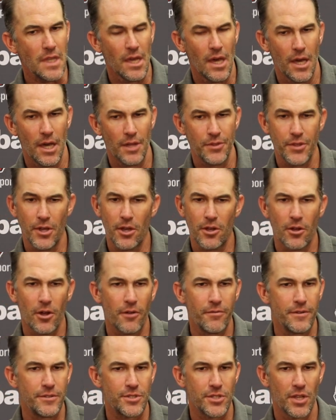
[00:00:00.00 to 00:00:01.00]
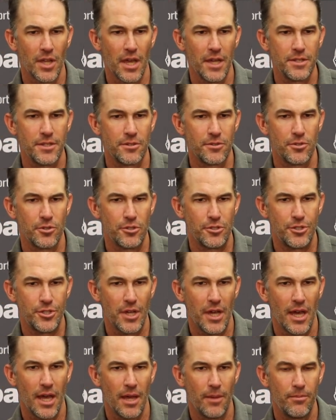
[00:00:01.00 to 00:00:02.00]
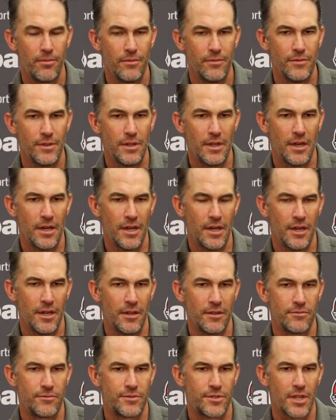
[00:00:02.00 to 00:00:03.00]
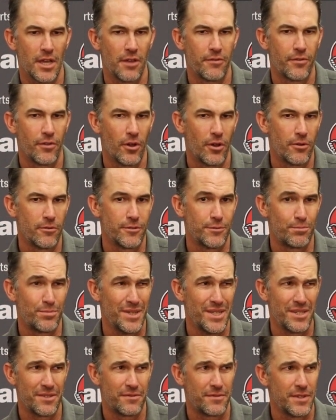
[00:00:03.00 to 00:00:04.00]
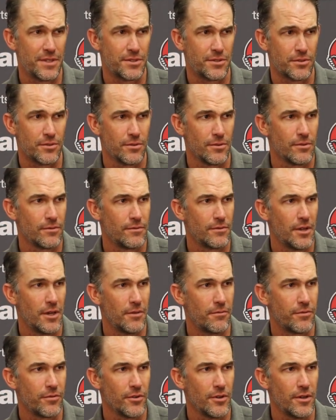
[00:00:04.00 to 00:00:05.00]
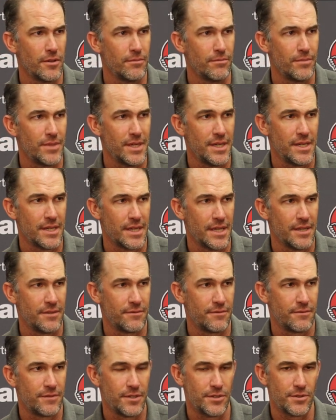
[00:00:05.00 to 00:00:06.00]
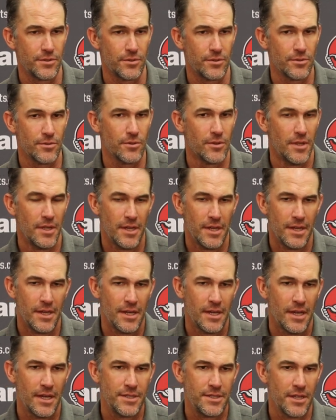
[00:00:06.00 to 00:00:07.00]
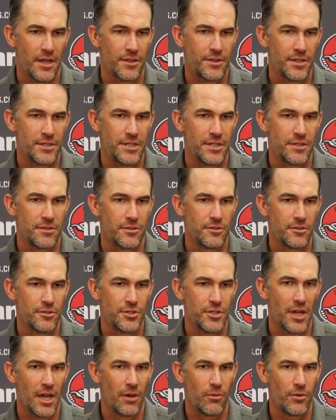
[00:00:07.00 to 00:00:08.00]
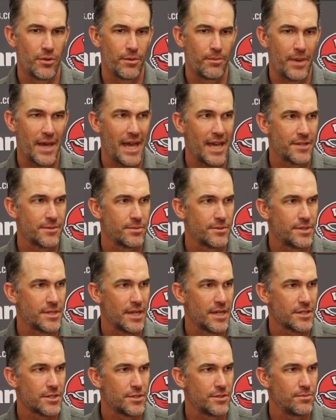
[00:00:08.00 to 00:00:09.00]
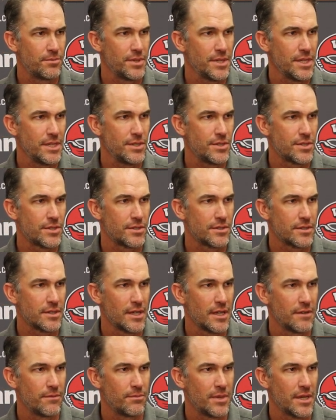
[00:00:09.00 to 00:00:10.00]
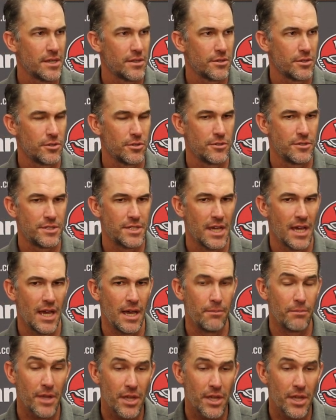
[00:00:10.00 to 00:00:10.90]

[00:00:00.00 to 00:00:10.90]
I thought our offensive line did a good job. South Florida was big physical up front, big and physical. Thought they did a good job with the pass protection piece, gave Bailey good time.